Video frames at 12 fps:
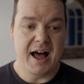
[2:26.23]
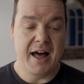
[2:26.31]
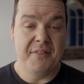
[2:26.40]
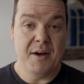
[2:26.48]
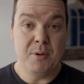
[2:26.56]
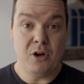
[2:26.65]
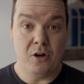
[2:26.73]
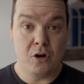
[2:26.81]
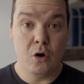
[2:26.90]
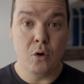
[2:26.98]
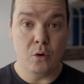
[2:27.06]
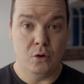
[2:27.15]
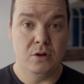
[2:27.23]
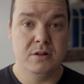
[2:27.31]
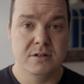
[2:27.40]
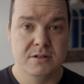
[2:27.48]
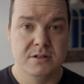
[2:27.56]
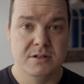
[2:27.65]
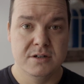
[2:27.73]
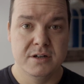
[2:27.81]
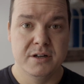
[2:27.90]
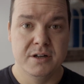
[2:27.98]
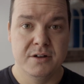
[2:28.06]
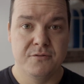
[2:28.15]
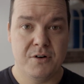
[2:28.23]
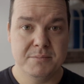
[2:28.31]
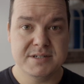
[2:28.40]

And then we got a call from